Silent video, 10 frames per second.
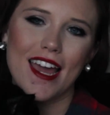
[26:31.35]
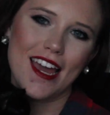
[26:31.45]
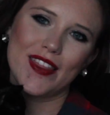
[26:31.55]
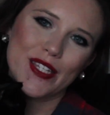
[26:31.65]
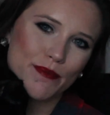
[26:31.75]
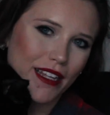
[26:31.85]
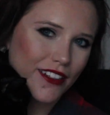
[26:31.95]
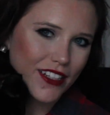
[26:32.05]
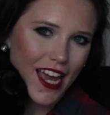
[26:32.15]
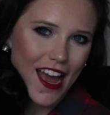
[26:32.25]
And this is my
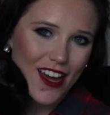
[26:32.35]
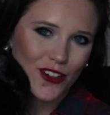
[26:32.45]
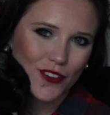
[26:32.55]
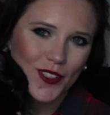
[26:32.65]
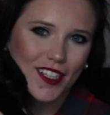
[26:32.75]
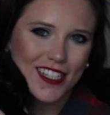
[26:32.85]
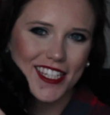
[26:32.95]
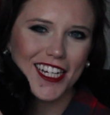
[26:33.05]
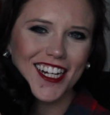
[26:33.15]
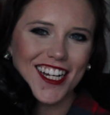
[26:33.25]
little cat. I don't know if you can
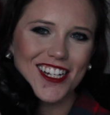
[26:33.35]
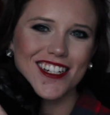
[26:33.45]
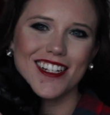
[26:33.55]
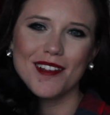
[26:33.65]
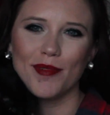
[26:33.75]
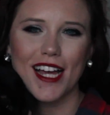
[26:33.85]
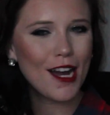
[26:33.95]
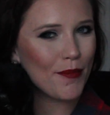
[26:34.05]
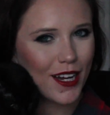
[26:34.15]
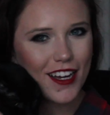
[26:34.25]
see her because she's
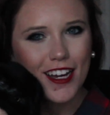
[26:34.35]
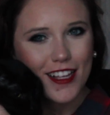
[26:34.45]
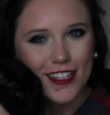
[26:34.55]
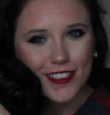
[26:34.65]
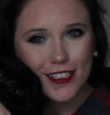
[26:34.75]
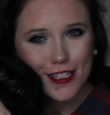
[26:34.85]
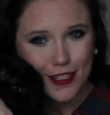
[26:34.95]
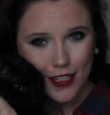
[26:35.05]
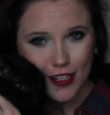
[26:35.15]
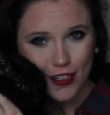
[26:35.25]
black, but this is
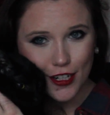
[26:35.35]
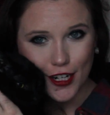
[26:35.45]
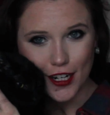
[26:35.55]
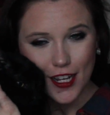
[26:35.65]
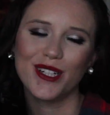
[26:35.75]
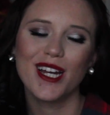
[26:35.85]
Cinder.